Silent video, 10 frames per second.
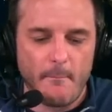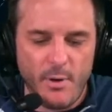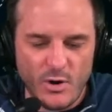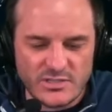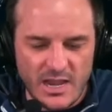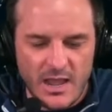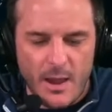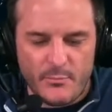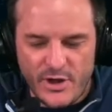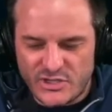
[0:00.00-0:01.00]
Bosa.
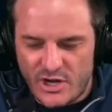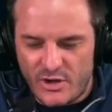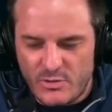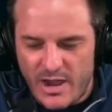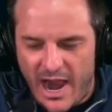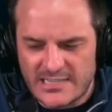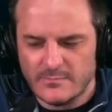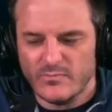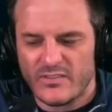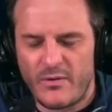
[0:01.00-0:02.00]
Appreciate all you guys.
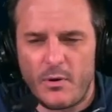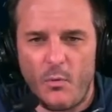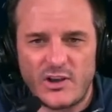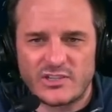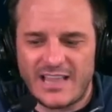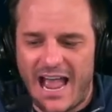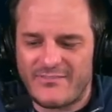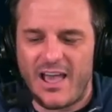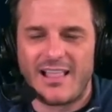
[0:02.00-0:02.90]
If everyone watching live,